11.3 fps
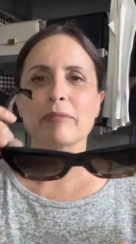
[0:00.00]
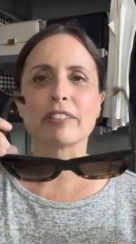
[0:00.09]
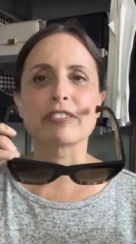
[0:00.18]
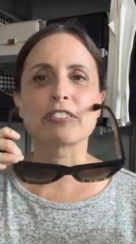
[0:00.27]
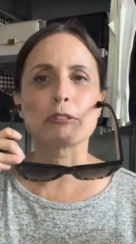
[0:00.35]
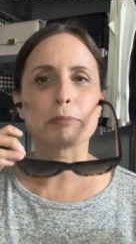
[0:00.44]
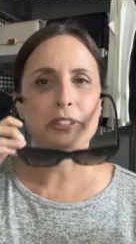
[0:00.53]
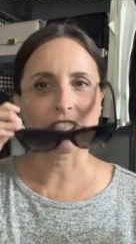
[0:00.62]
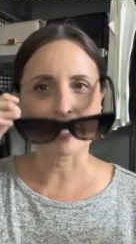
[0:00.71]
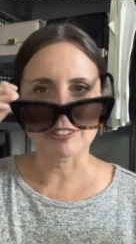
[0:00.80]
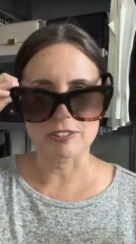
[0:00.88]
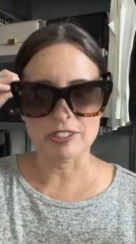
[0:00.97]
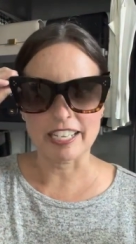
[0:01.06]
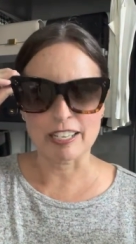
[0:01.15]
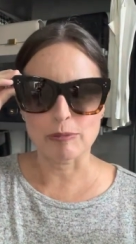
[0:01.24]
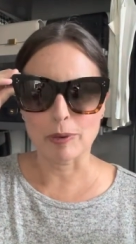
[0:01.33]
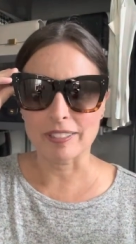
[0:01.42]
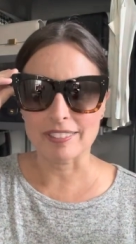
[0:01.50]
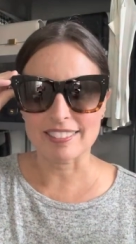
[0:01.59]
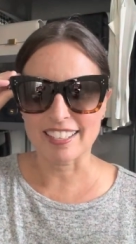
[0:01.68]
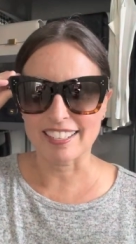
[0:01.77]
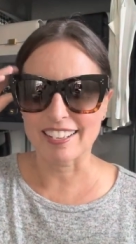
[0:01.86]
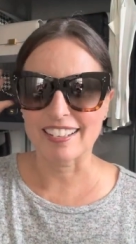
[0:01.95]
They're super cute and ones
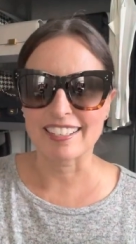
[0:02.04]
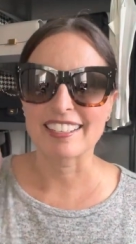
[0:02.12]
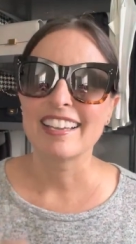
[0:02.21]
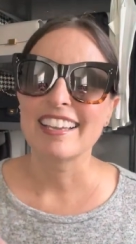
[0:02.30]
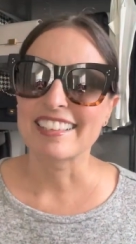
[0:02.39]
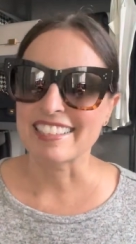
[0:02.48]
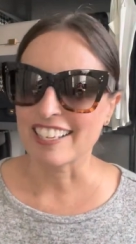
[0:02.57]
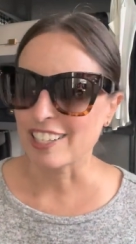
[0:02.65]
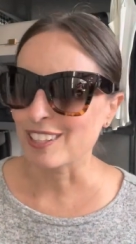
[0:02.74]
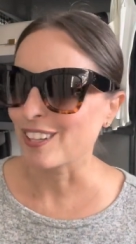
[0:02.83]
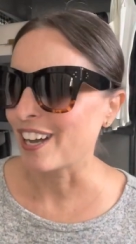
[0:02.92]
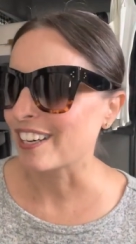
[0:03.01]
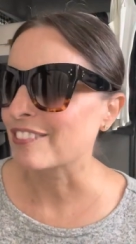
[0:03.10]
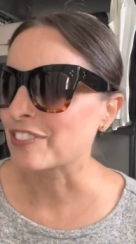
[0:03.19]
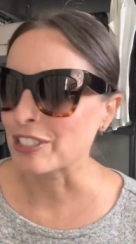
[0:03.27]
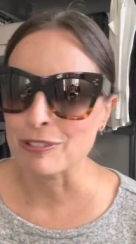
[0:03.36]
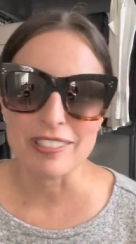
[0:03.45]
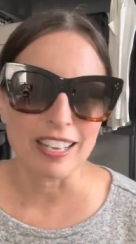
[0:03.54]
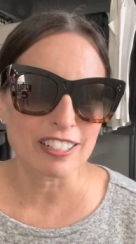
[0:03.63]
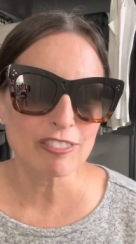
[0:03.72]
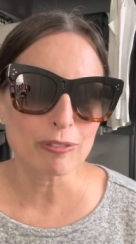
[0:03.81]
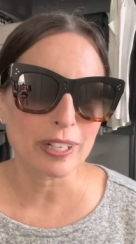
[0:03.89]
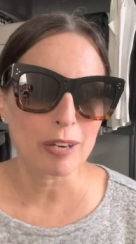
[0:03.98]
that I get a lot of use out
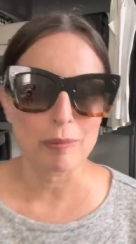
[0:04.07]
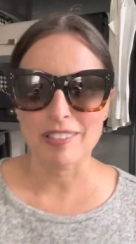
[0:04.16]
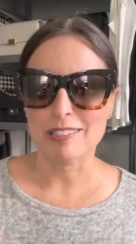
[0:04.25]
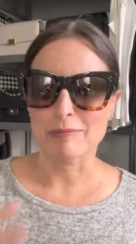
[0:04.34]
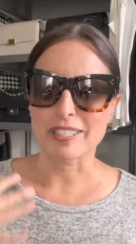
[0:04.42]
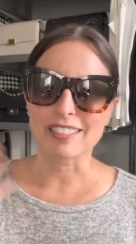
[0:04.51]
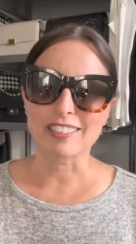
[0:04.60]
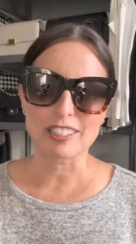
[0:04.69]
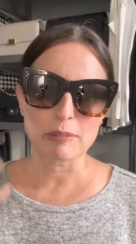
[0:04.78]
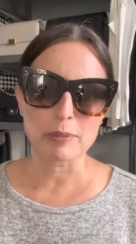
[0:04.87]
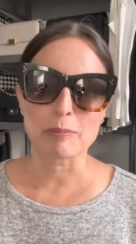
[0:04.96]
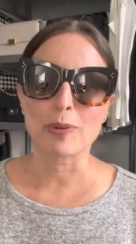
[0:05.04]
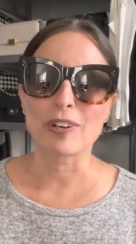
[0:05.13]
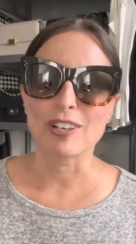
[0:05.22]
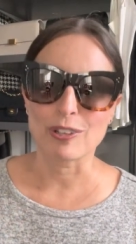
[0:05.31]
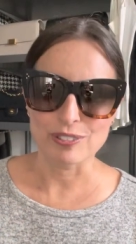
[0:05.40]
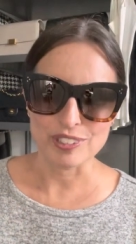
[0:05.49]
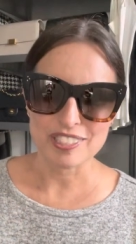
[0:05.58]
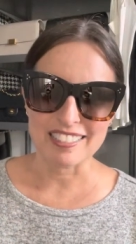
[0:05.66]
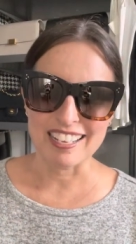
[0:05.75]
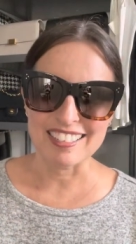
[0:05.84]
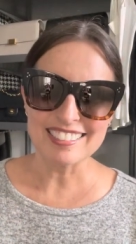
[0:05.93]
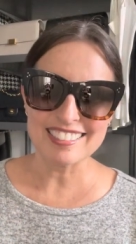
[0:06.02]
of when I want something a little bit more
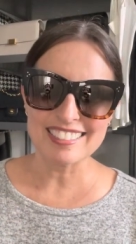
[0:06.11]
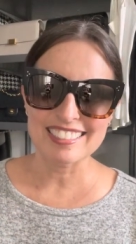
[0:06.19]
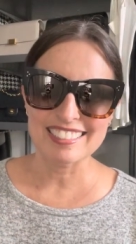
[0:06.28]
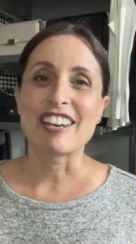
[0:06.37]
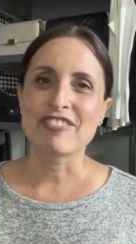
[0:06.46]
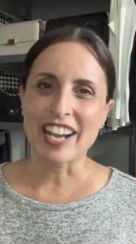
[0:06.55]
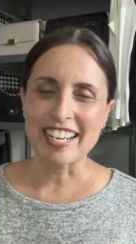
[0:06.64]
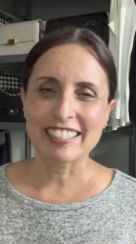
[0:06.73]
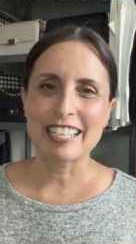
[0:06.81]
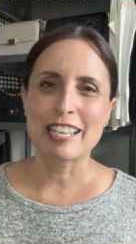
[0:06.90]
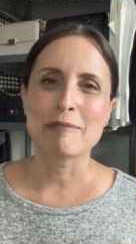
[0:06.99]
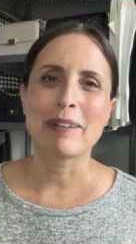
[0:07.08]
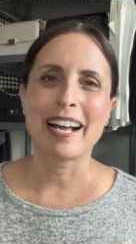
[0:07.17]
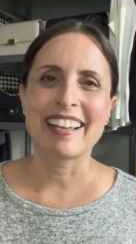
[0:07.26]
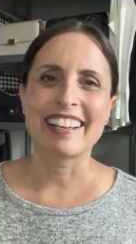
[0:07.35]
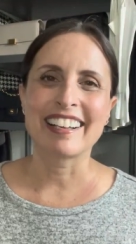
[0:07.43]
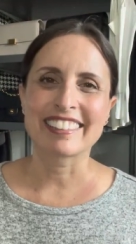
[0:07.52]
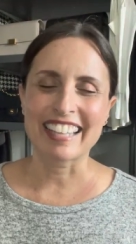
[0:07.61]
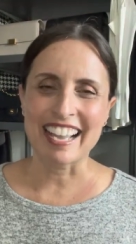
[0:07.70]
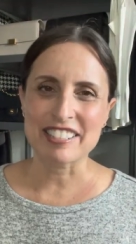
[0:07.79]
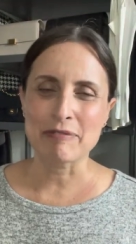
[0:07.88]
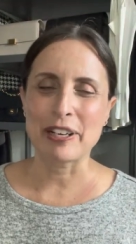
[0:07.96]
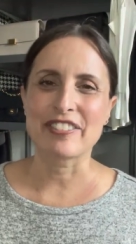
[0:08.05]
oversized. And finally, my
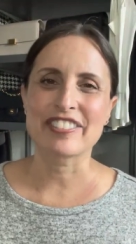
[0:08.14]
last pair of